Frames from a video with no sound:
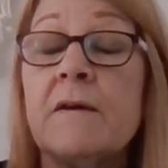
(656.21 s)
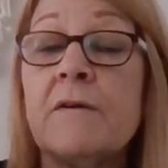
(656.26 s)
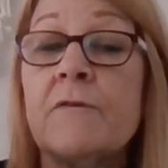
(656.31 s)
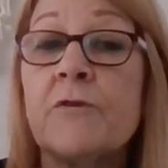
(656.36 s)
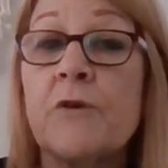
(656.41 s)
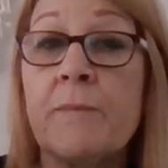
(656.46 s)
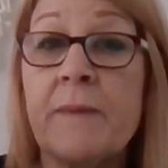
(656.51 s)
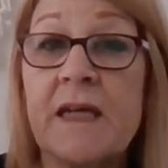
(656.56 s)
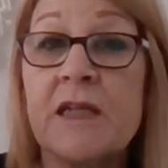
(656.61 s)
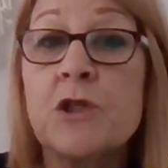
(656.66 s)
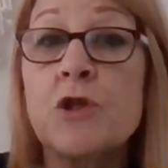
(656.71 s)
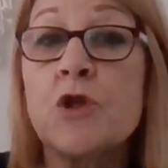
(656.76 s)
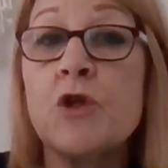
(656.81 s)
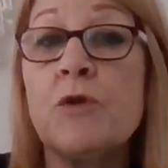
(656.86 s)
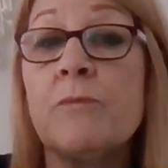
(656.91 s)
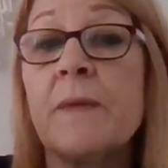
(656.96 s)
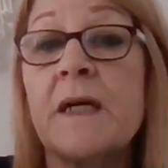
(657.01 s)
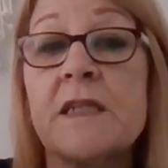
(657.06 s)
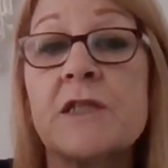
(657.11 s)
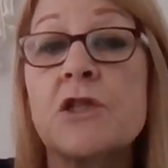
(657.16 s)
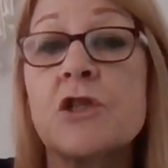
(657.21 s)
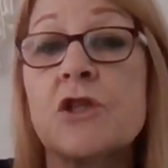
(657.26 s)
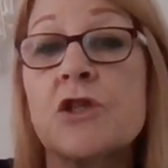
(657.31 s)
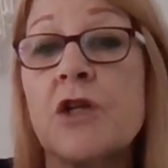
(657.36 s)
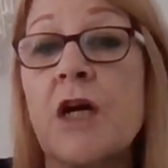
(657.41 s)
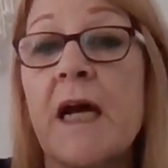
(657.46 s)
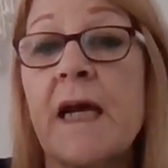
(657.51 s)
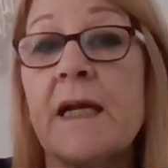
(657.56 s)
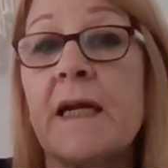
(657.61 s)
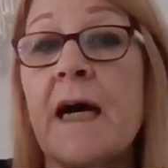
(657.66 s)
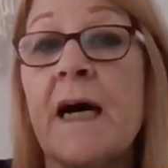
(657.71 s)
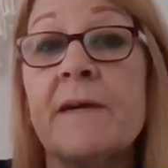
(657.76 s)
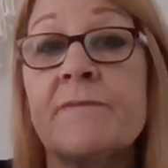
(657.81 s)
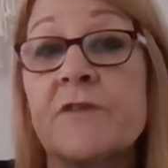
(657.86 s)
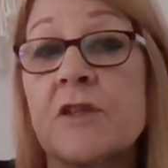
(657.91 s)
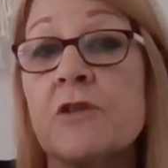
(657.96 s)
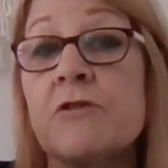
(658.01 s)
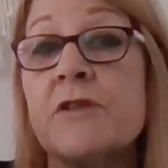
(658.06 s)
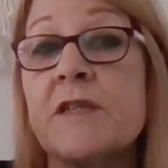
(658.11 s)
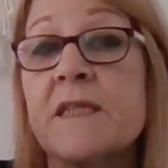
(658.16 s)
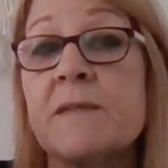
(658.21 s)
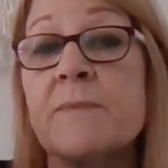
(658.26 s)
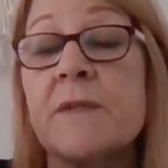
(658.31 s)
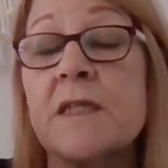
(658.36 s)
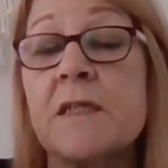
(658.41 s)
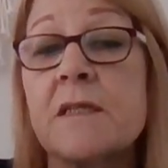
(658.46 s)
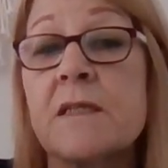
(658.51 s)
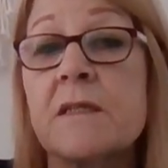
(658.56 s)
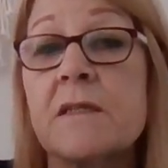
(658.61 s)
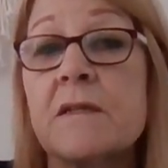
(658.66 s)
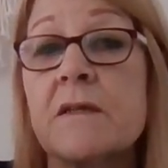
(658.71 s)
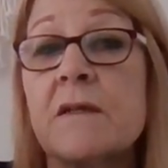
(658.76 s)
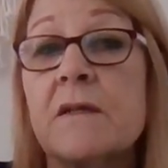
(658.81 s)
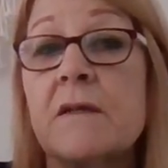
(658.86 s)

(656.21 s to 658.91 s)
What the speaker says: for about 2 months straight after Christmas.